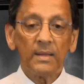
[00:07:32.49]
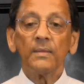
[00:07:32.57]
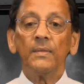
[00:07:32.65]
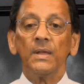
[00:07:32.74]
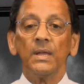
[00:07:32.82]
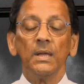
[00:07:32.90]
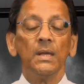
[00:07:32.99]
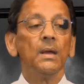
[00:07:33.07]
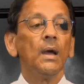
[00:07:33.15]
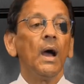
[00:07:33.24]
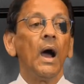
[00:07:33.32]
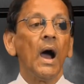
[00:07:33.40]
The
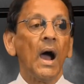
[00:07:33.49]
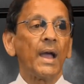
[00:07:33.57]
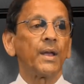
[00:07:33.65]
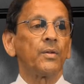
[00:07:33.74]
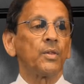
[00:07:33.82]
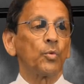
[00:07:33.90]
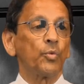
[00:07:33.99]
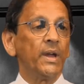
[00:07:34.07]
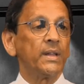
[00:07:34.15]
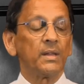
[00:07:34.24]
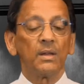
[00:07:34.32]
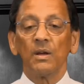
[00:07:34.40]
higher the
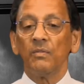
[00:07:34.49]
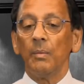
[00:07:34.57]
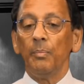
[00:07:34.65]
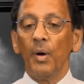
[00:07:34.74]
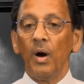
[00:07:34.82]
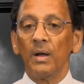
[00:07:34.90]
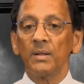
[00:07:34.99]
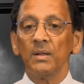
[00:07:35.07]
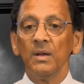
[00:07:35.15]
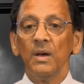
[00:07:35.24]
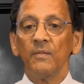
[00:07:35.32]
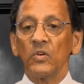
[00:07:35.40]
rating of a
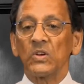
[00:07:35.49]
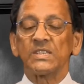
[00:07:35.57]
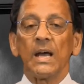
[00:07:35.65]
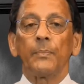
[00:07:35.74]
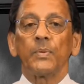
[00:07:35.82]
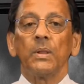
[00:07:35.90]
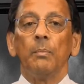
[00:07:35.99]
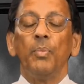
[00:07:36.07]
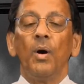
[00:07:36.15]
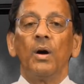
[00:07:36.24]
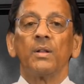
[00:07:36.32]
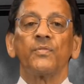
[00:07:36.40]
bond, for example, the
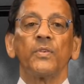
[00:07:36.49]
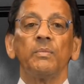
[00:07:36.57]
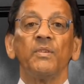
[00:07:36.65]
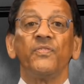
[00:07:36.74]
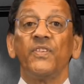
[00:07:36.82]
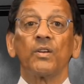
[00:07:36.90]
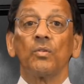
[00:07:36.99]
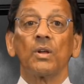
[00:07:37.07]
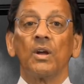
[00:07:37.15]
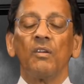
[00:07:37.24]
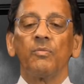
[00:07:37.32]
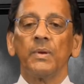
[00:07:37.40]
bond from the federal
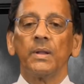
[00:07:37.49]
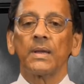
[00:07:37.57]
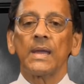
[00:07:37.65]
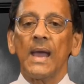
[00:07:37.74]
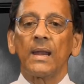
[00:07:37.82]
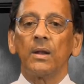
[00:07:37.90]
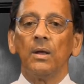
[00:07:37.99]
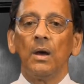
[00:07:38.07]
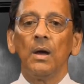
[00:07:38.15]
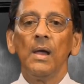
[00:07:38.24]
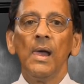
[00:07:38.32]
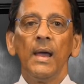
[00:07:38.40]
government of
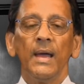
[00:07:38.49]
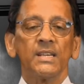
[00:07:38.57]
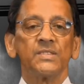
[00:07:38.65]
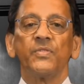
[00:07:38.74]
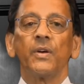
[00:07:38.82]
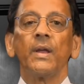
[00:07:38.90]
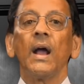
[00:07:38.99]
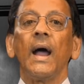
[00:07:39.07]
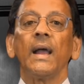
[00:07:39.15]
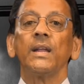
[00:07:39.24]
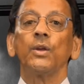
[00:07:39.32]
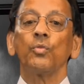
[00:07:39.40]
Canada is very
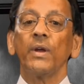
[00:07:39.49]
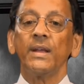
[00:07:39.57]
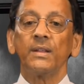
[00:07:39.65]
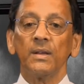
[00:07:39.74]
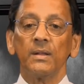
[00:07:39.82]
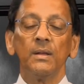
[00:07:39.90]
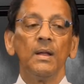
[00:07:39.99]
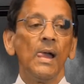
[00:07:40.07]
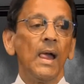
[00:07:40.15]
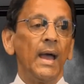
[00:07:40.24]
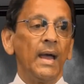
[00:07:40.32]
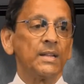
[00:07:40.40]
highly rated,
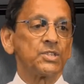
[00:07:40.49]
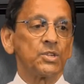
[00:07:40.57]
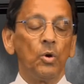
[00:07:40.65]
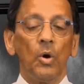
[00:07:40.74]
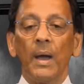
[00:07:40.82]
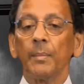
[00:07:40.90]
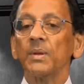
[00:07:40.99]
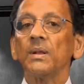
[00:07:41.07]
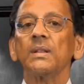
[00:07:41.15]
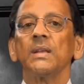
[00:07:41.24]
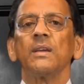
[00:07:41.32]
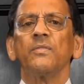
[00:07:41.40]
and so I'm going
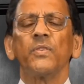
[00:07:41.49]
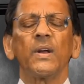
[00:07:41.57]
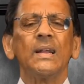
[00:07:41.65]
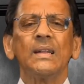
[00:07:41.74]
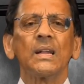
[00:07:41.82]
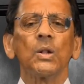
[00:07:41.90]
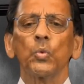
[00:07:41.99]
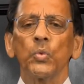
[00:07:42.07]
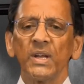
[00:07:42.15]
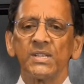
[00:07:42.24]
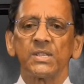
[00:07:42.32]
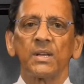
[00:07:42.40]
to take very little
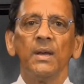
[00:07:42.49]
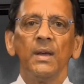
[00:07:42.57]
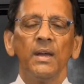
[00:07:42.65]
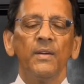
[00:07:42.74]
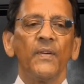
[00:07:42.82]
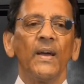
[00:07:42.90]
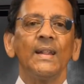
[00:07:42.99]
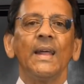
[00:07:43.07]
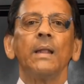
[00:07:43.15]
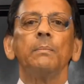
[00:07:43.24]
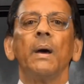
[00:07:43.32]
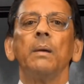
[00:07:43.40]
risk if I
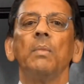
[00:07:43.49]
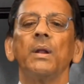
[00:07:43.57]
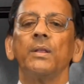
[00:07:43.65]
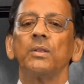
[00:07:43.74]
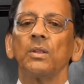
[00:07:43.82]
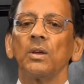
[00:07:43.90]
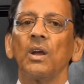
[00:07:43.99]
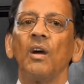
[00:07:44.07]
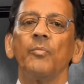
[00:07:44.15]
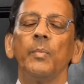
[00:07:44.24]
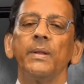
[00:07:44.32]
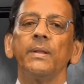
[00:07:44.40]
lend my money to the
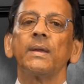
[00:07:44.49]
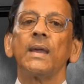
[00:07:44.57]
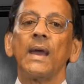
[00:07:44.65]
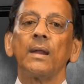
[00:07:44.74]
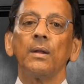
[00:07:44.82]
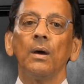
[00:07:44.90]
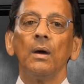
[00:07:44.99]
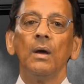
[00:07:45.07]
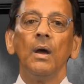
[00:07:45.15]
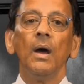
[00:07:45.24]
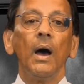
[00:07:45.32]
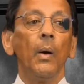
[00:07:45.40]
government of Canada.
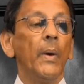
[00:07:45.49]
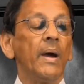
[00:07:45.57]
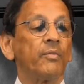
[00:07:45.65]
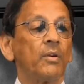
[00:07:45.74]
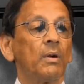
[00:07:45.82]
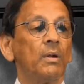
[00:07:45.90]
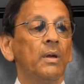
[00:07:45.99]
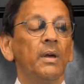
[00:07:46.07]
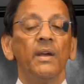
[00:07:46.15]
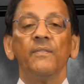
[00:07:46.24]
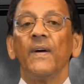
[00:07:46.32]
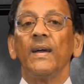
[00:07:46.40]
However,
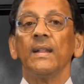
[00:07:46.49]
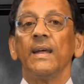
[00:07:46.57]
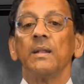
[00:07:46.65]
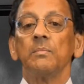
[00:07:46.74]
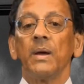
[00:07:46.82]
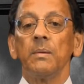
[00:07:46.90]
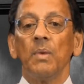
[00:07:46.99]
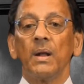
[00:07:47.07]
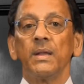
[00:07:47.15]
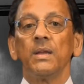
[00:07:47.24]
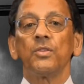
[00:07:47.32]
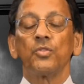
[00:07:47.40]
if I lend my
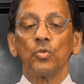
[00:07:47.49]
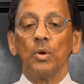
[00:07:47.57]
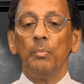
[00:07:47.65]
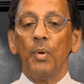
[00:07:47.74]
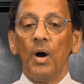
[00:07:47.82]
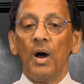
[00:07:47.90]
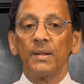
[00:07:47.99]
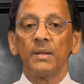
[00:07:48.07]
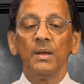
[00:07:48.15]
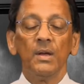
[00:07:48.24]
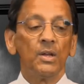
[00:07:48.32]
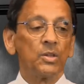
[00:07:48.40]
money through a
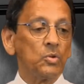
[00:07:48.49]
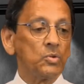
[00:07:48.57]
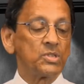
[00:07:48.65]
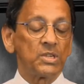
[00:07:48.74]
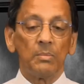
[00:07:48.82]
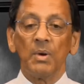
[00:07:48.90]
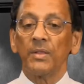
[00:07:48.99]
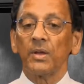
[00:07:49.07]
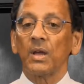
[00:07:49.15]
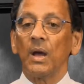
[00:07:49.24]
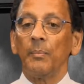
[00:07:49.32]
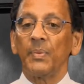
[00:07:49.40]
bond to some other
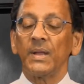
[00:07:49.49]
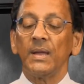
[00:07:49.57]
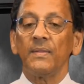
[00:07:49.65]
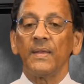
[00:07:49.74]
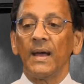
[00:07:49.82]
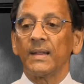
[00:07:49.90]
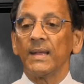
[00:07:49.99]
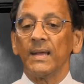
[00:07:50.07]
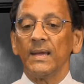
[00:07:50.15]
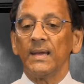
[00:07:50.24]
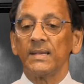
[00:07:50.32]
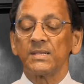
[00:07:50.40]
company that
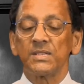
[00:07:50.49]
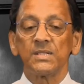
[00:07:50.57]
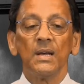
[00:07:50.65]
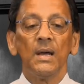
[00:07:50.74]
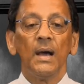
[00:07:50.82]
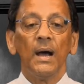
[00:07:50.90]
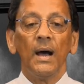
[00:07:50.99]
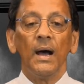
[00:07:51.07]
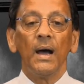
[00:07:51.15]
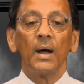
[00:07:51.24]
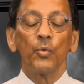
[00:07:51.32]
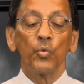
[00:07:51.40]
is
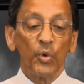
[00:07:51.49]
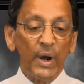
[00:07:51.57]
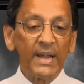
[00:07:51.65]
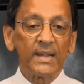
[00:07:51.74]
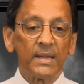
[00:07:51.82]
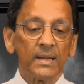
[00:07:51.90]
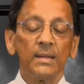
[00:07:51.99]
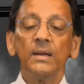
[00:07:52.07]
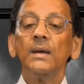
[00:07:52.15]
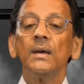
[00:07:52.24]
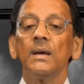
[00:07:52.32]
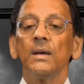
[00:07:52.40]

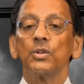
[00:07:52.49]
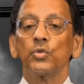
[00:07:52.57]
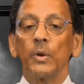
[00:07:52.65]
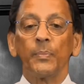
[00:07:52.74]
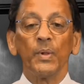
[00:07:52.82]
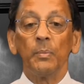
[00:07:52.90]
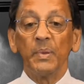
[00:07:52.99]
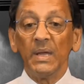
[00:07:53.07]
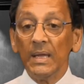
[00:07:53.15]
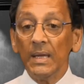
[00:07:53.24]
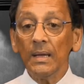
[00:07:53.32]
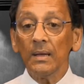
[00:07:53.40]
rated
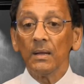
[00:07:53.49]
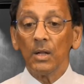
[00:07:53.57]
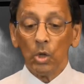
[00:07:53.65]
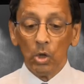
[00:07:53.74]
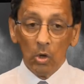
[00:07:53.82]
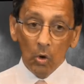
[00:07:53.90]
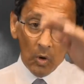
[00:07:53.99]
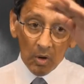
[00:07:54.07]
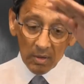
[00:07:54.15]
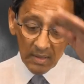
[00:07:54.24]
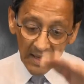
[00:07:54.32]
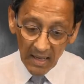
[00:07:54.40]
BBB,
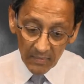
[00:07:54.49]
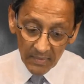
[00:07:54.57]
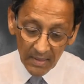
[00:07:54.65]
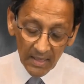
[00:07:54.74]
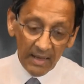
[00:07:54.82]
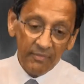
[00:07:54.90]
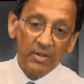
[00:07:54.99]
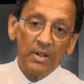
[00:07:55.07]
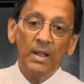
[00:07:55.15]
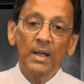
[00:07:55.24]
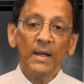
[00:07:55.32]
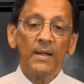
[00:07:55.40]
lower down the
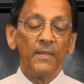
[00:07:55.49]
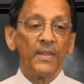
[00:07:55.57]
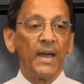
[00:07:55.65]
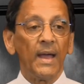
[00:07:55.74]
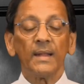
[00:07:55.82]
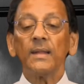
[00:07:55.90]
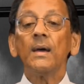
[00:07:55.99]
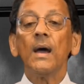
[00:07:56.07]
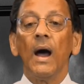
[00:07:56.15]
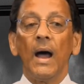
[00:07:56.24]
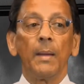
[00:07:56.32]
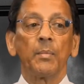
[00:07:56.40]
level, then
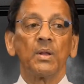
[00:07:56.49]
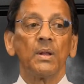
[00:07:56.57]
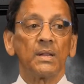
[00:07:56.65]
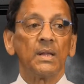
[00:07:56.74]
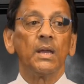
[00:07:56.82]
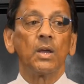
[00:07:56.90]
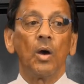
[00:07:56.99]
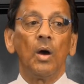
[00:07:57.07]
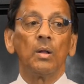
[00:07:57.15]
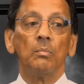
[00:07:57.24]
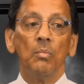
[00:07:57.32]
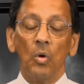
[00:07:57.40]
I'm going to take
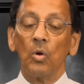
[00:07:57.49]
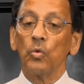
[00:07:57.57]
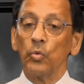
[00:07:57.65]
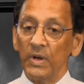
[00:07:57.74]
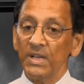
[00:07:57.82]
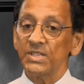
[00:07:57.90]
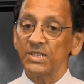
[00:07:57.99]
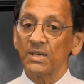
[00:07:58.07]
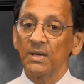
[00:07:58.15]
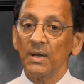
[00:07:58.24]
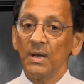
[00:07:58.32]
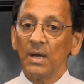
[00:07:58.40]
on more
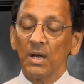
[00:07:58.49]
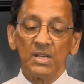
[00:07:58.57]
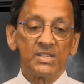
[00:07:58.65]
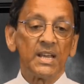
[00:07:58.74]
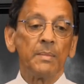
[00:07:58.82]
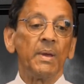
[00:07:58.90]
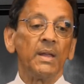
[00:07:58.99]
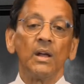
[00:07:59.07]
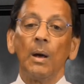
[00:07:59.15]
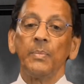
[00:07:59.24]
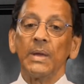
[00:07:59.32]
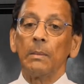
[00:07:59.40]
risk because they may
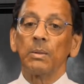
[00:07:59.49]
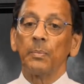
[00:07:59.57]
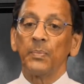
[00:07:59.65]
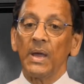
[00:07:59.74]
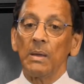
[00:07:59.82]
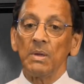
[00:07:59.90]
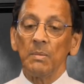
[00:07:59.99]
not be able to pay me